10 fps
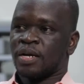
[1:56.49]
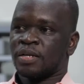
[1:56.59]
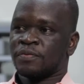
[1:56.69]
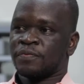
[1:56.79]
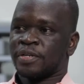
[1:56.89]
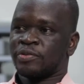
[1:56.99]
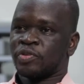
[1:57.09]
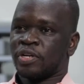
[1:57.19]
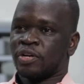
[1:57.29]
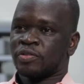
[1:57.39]
I found
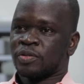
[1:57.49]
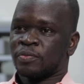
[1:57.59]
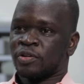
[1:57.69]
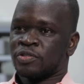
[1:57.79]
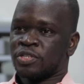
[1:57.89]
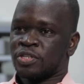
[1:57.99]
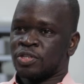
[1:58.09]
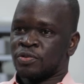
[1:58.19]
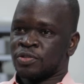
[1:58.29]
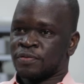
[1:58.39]
out about St.
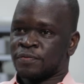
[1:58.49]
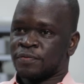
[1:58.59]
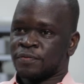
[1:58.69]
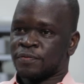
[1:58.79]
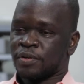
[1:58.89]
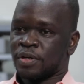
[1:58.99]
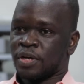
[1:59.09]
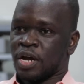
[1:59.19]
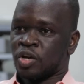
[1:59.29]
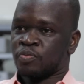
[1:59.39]
Joseph
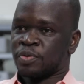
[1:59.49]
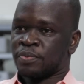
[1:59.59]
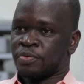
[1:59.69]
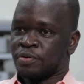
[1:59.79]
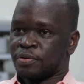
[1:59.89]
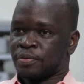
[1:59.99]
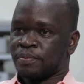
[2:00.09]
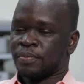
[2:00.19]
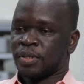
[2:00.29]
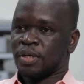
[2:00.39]
IOP program
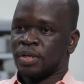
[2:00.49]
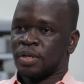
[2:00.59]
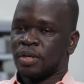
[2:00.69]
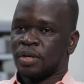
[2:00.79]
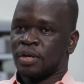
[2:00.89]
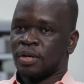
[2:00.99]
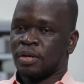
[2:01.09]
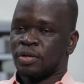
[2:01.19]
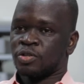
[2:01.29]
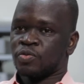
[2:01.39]

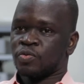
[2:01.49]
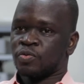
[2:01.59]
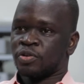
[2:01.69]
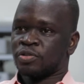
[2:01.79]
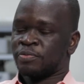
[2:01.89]
through Dr.